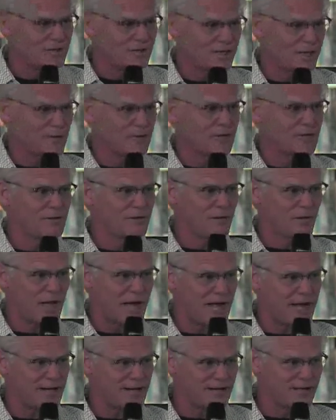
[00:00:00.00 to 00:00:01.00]
they would
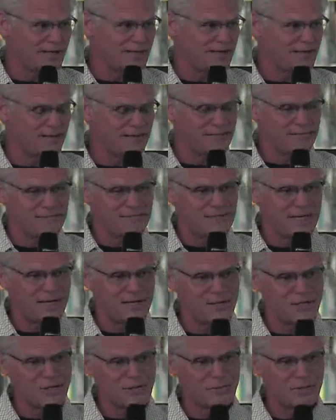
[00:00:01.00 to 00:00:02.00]
gladly
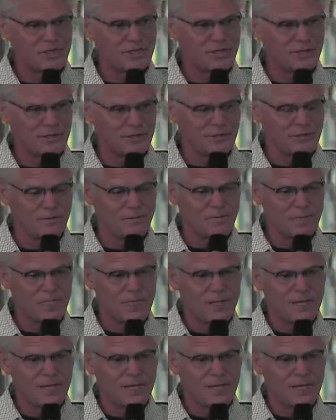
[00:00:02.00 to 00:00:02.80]
take this material.